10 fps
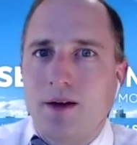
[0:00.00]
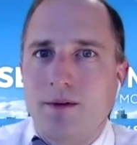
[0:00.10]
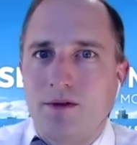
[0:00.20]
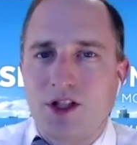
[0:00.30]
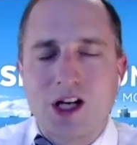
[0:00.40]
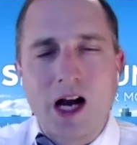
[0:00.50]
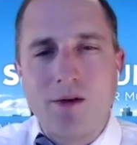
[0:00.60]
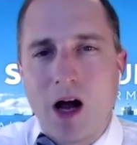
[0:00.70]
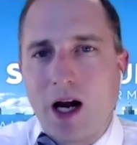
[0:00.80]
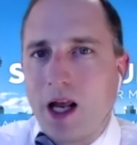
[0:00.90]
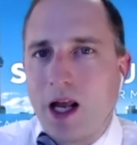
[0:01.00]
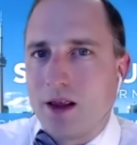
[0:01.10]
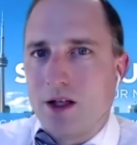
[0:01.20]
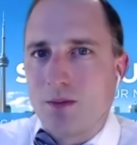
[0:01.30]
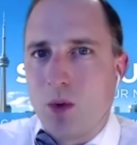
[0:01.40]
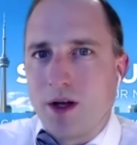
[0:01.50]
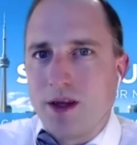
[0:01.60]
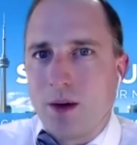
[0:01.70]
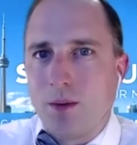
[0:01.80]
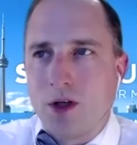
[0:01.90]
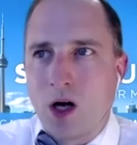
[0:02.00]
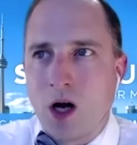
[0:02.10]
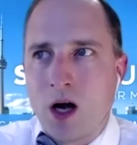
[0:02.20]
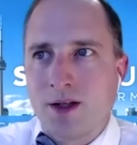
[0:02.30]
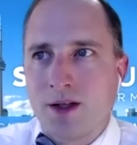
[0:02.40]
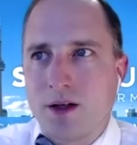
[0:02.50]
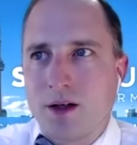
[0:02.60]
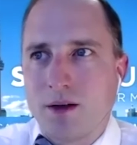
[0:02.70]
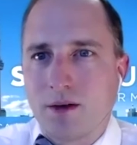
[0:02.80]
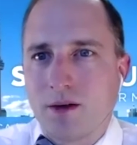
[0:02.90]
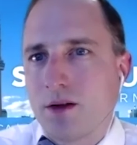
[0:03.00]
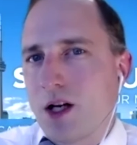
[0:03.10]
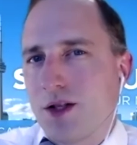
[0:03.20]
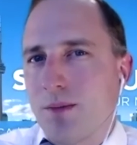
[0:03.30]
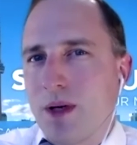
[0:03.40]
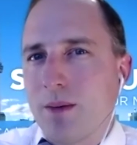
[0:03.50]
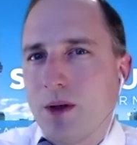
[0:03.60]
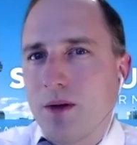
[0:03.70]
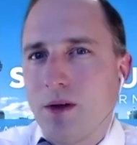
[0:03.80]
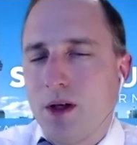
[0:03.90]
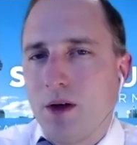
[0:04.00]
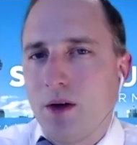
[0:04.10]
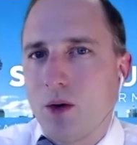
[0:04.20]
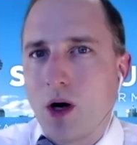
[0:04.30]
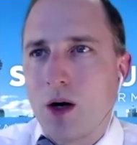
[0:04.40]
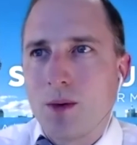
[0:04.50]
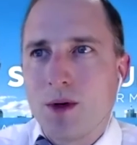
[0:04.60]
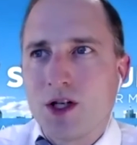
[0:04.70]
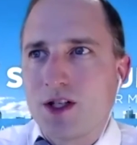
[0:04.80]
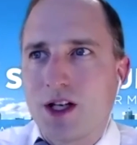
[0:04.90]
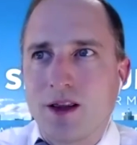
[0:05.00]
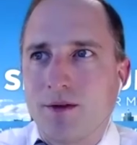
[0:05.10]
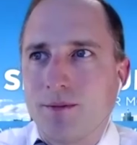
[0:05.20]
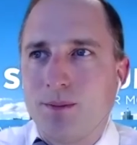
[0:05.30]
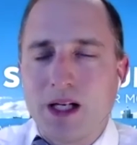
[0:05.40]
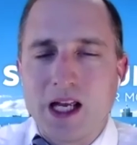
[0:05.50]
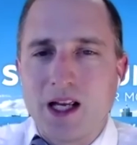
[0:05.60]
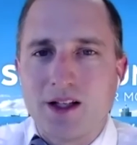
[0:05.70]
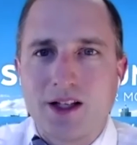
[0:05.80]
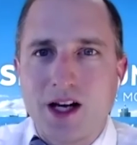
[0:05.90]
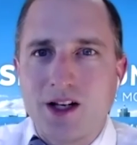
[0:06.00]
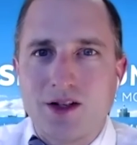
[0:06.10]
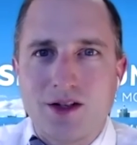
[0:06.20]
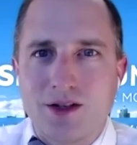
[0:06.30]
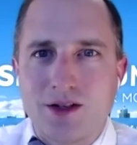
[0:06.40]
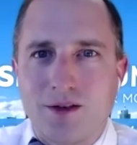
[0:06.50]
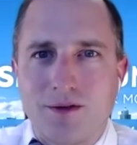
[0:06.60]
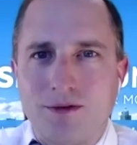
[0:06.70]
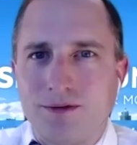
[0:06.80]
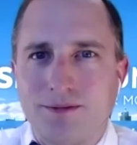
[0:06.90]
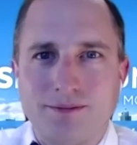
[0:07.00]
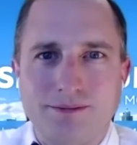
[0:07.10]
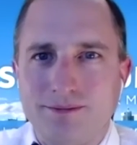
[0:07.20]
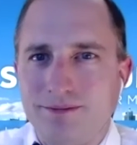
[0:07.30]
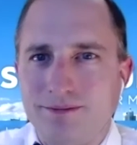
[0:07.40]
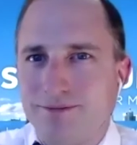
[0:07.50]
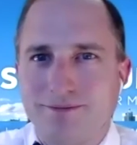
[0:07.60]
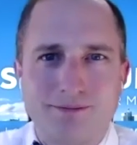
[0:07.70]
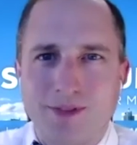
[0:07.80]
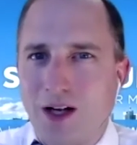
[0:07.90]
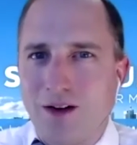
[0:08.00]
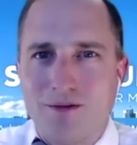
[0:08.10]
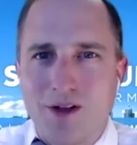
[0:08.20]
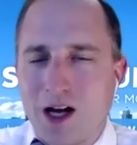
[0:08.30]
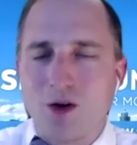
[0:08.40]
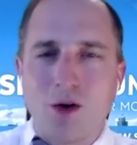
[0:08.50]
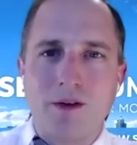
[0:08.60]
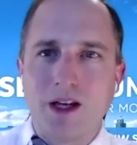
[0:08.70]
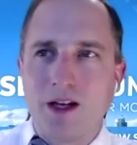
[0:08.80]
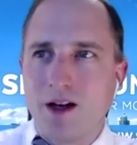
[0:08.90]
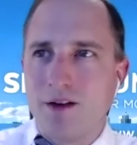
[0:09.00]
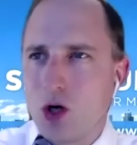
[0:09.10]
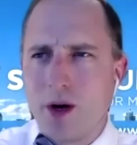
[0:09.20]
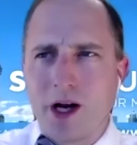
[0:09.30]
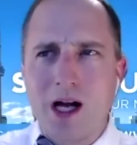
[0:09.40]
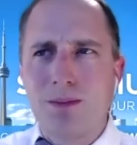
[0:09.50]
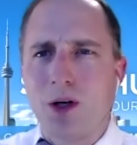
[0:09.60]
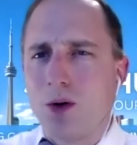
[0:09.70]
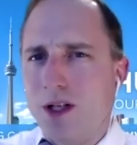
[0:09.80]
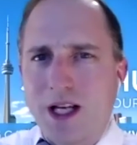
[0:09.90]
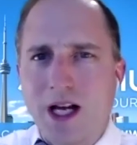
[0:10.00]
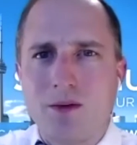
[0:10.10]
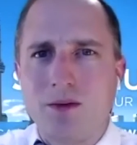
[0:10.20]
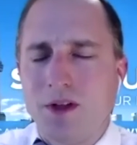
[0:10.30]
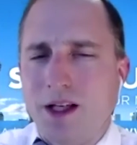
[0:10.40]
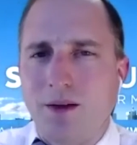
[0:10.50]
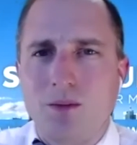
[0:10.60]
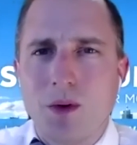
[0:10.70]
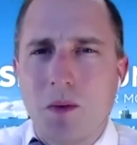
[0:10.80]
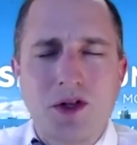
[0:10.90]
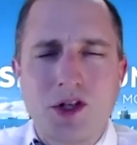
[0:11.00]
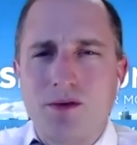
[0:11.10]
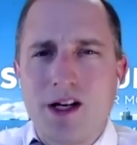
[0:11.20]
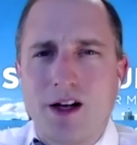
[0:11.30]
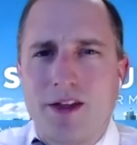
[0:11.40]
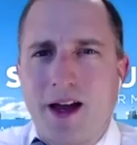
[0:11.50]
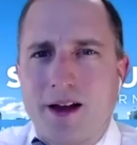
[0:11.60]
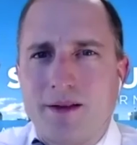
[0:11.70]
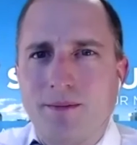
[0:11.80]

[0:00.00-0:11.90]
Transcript: skyrocketing at this point that would cause a bubble. Or are we just in the beginning stages of I don't know, of it going up or going down? Like, what's your read on that?